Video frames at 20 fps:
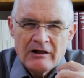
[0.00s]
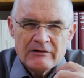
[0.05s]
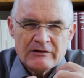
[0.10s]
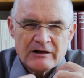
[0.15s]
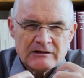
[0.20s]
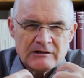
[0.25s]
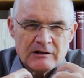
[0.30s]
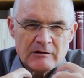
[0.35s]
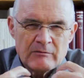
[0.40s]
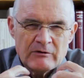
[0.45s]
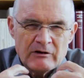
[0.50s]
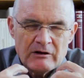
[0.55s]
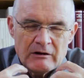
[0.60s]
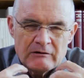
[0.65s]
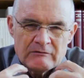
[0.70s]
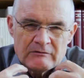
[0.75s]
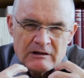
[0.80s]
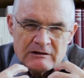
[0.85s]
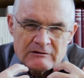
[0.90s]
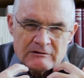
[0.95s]
that
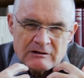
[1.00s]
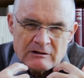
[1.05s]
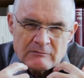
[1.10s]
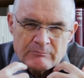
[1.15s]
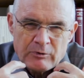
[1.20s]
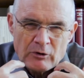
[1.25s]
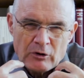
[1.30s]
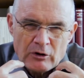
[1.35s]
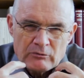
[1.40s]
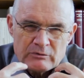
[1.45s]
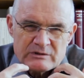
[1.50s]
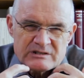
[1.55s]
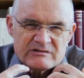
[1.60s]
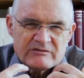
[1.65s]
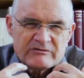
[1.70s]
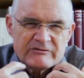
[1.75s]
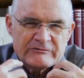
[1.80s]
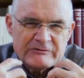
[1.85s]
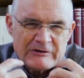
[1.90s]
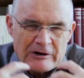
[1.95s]
that Paul was
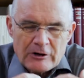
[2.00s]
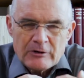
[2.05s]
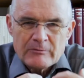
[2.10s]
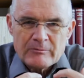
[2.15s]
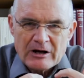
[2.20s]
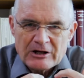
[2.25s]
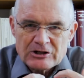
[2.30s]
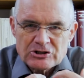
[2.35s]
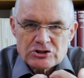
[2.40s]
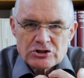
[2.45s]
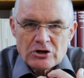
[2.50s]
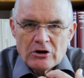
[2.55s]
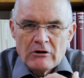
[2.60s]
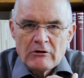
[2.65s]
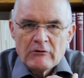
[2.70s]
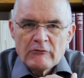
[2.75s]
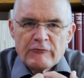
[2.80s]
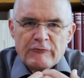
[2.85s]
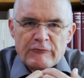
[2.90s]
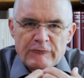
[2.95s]
very much
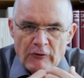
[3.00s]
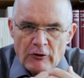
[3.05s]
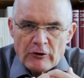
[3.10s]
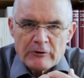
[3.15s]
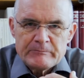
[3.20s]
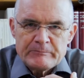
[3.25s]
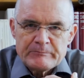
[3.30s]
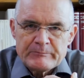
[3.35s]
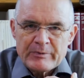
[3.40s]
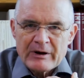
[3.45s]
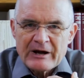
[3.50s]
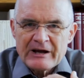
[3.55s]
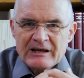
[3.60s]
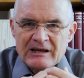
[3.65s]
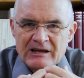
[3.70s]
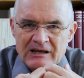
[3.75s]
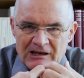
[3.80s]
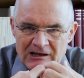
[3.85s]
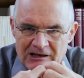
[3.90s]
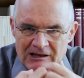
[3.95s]
formed by
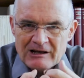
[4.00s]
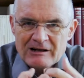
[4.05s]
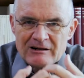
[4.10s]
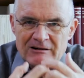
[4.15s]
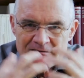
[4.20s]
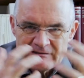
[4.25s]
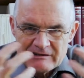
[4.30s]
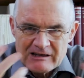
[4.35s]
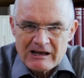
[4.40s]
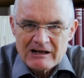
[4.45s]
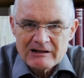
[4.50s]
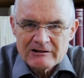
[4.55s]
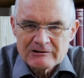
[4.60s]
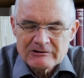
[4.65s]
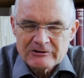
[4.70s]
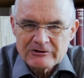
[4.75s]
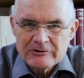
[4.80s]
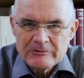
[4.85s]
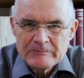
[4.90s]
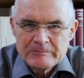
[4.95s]
Hillel the
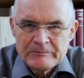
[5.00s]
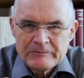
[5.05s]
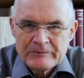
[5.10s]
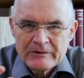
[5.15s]
Elder,